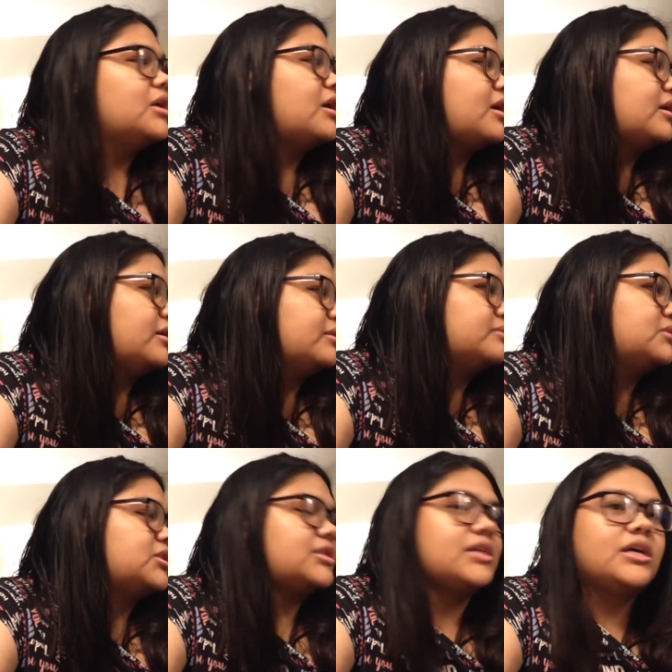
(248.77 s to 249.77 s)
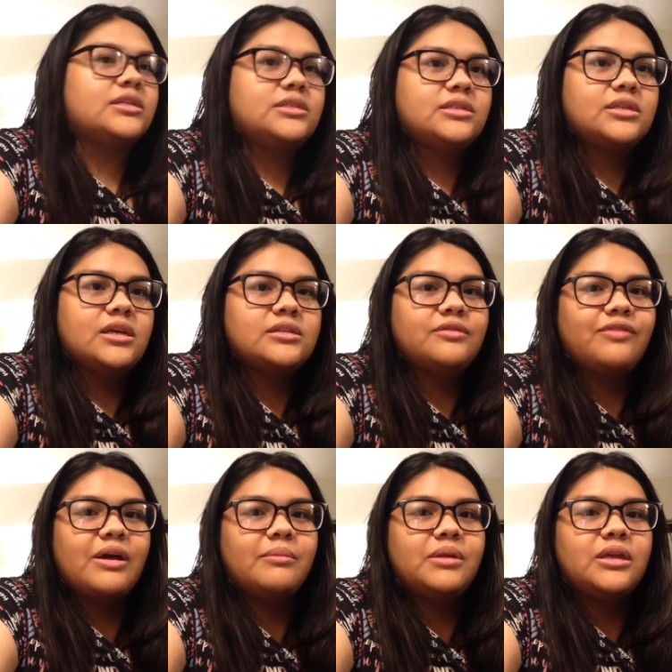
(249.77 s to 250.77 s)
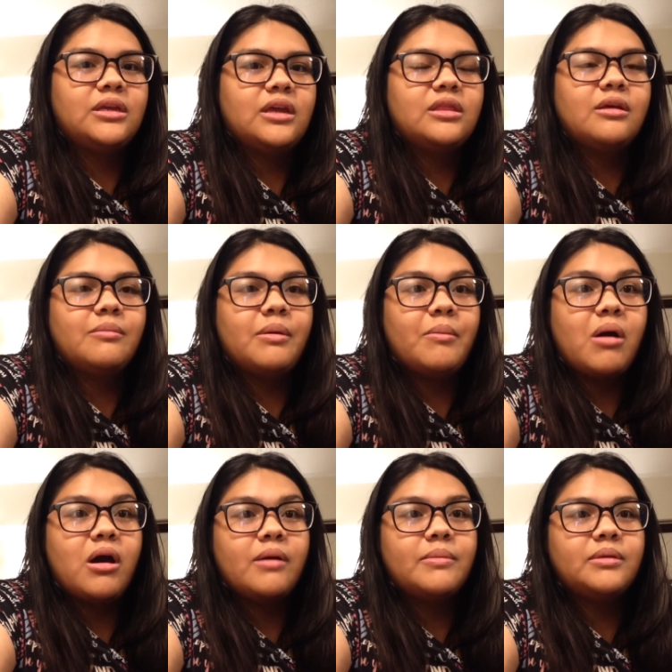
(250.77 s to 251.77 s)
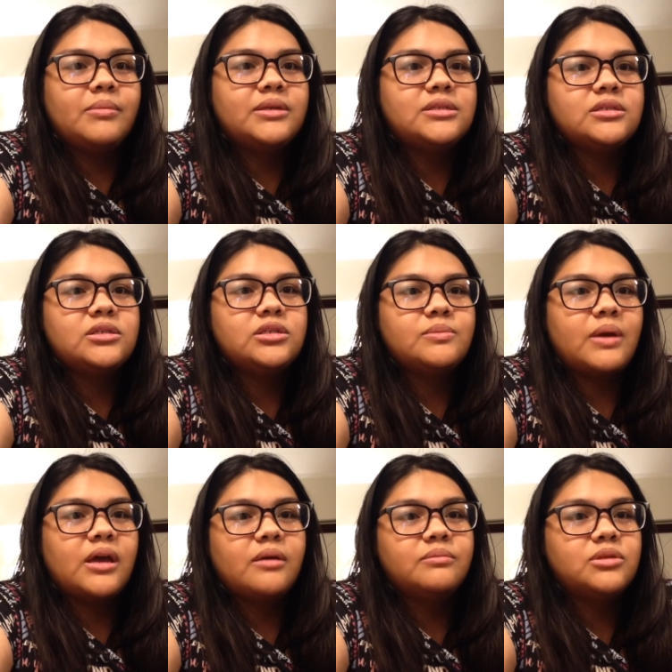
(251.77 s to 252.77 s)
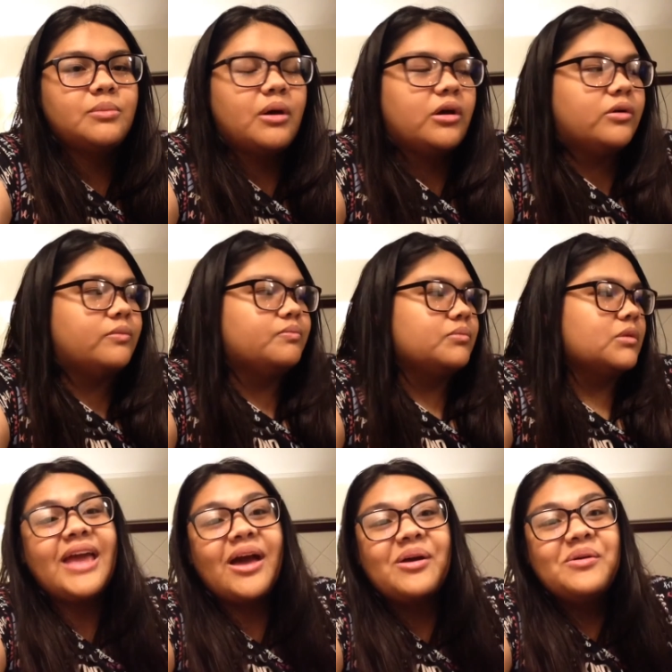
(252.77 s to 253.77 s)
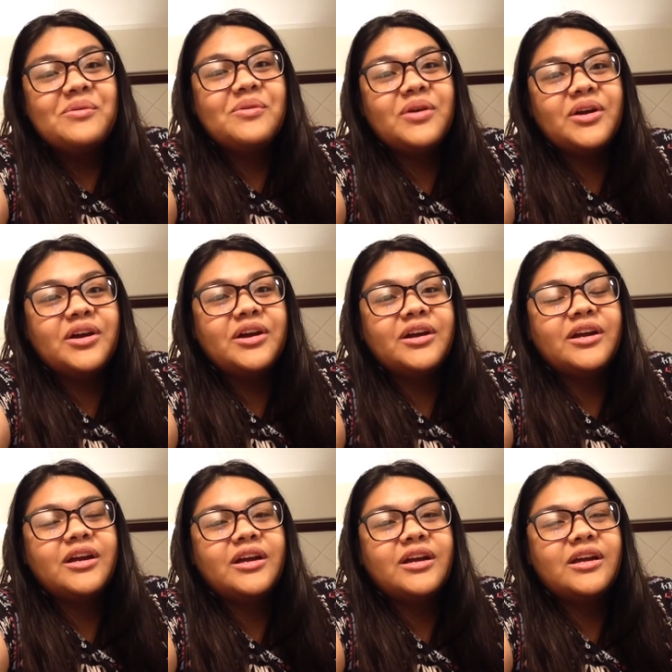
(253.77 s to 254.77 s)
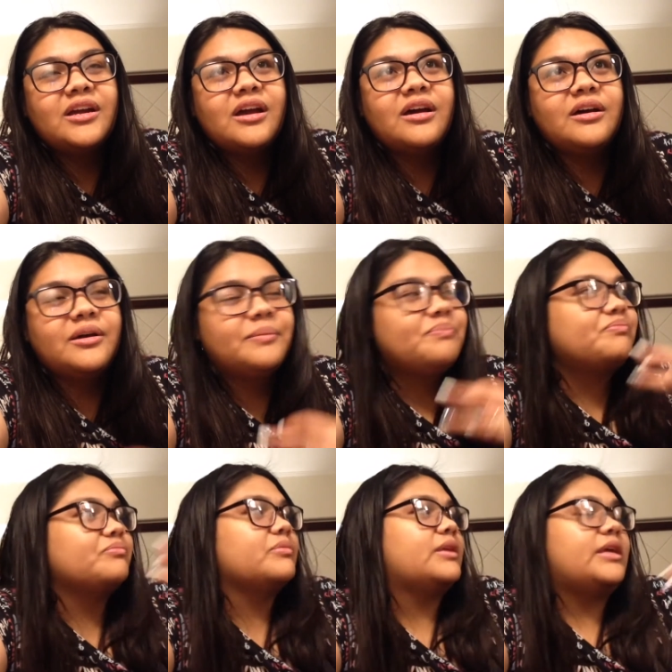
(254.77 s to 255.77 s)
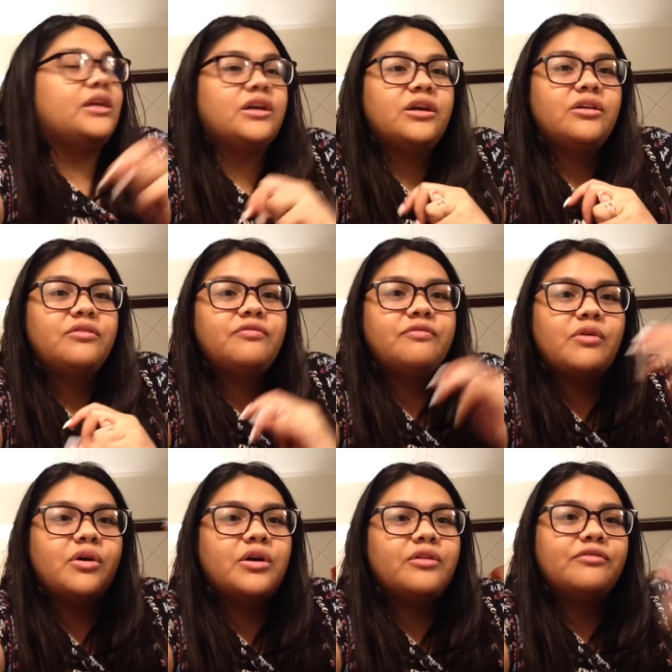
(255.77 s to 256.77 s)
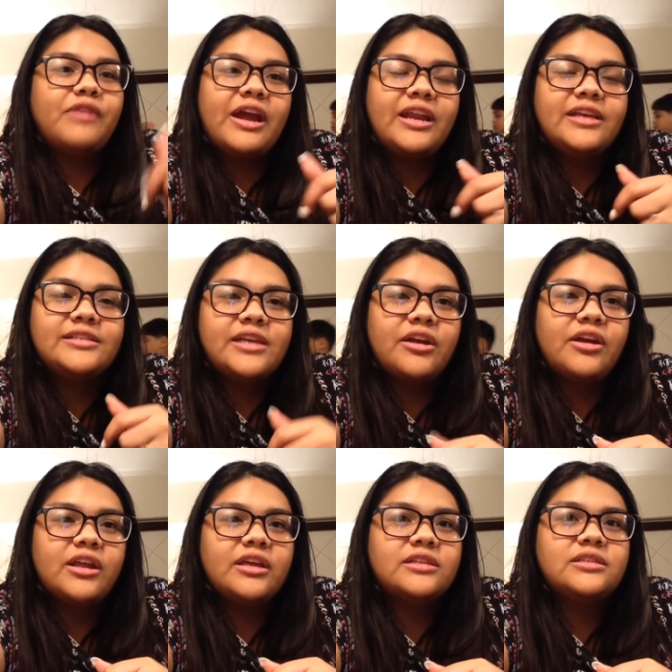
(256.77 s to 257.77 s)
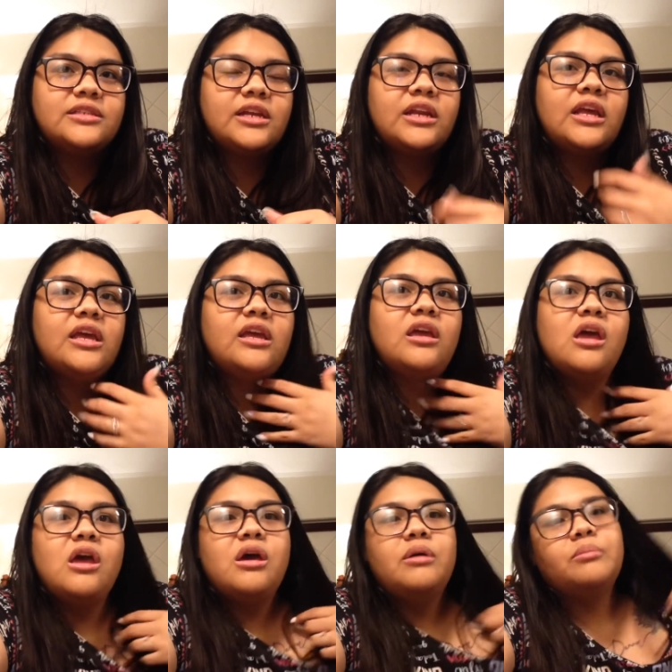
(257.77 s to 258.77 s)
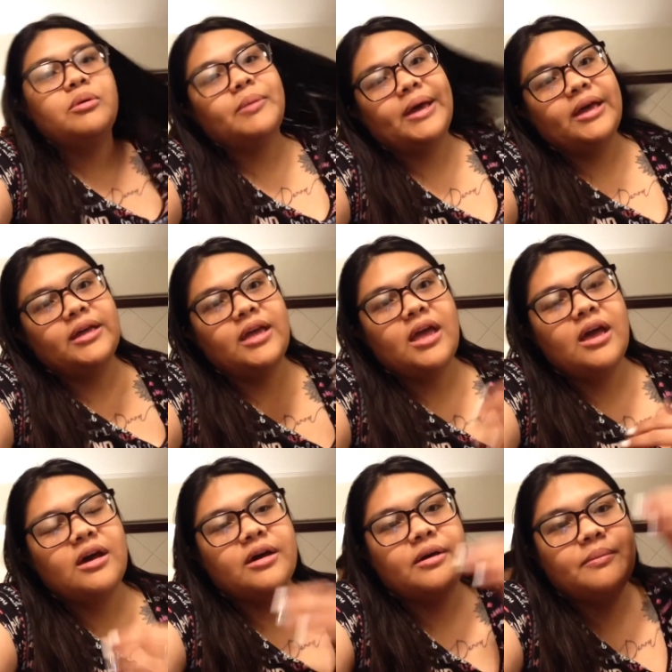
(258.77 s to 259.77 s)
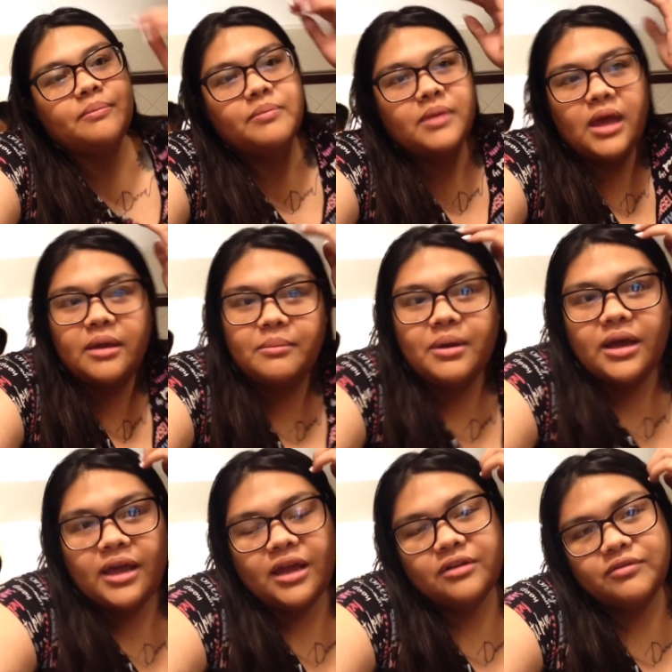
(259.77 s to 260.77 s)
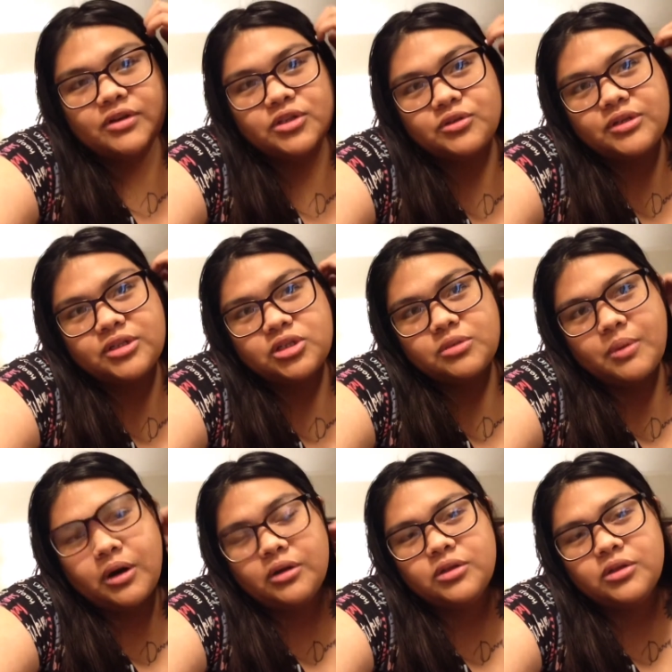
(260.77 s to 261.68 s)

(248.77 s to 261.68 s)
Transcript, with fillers: Um, just us as a family, and then my mom and my sisters might come tomorrow. Yeah, we're um, here for Friday, Saturday, and Sunday. Bobette, um and my anniversary is tomorrow on the